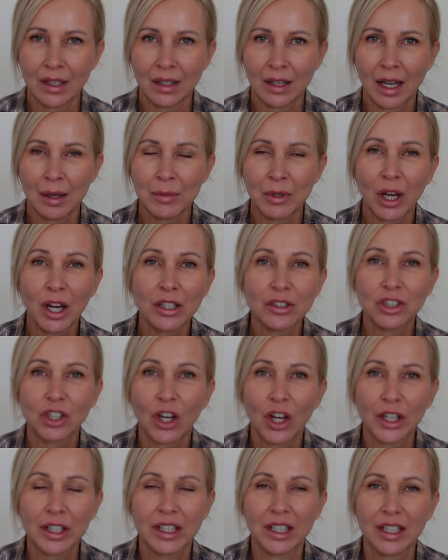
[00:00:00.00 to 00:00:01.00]
I'm not
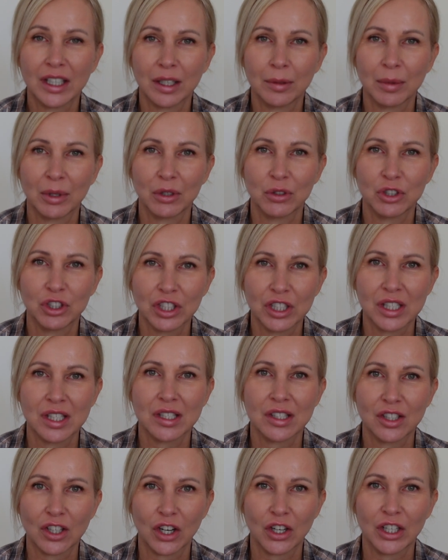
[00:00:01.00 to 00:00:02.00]
talking about just
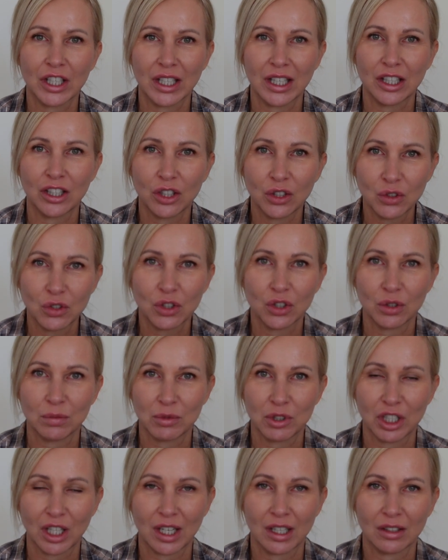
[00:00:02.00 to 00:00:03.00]
starting a YouTube
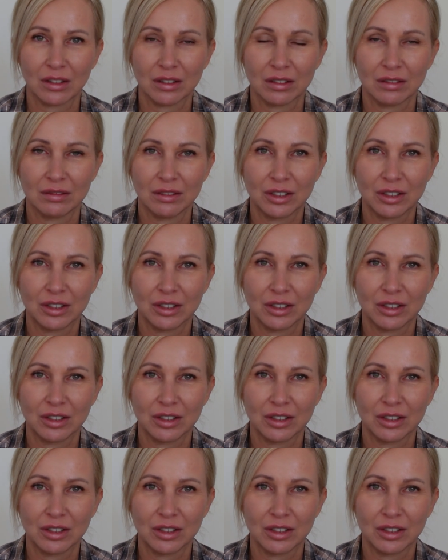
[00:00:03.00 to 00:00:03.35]
channel.